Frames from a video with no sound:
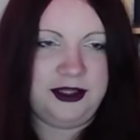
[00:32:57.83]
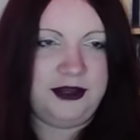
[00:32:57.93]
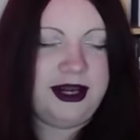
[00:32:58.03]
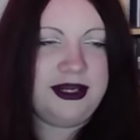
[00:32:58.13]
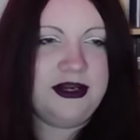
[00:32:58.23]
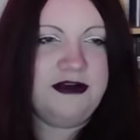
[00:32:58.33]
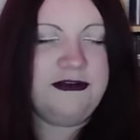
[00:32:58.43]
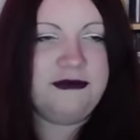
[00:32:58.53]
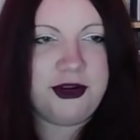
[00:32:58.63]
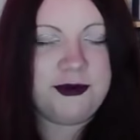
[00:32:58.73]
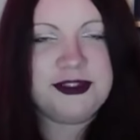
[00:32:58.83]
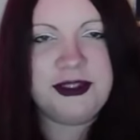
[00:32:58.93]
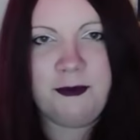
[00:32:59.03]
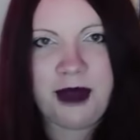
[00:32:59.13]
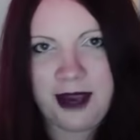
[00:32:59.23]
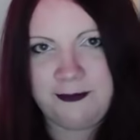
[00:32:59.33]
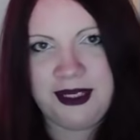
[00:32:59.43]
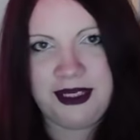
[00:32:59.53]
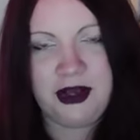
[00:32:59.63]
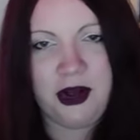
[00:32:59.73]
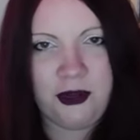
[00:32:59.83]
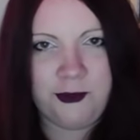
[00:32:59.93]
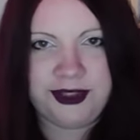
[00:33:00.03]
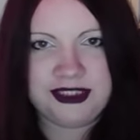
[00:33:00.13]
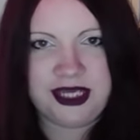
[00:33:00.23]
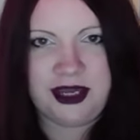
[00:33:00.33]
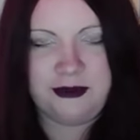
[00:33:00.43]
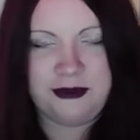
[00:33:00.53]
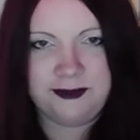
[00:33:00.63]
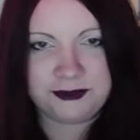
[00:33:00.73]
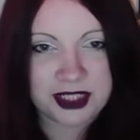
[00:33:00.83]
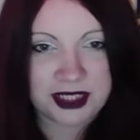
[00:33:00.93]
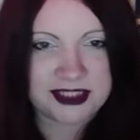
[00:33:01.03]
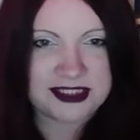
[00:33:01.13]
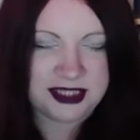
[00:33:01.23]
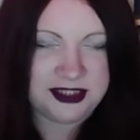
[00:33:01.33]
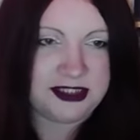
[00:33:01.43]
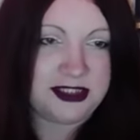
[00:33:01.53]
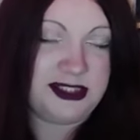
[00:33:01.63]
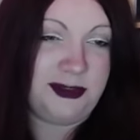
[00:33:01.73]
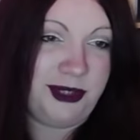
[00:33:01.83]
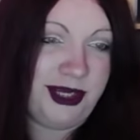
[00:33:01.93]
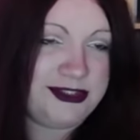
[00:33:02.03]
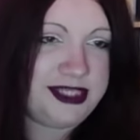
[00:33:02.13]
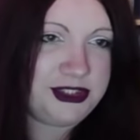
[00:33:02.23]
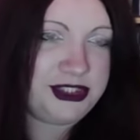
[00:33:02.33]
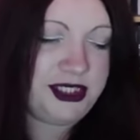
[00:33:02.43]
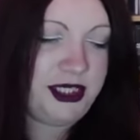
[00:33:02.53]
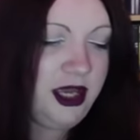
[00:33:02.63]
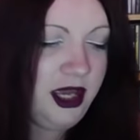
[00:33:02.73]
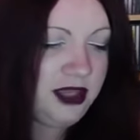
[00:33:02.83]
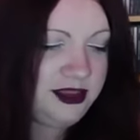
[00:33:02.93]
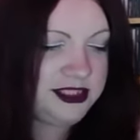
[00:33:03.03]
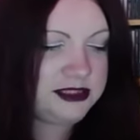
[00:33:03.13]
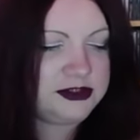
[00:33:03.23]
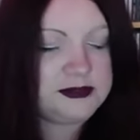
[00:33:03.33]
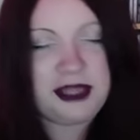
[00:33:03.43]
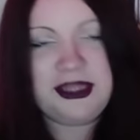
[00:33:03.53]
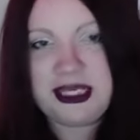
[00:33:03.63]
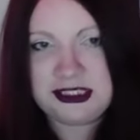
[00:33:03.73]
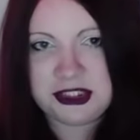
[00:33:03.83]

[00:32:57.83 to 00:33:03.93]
There ain't enough rope to bind me and hold me down. And I said this to someone else, actually. This was about their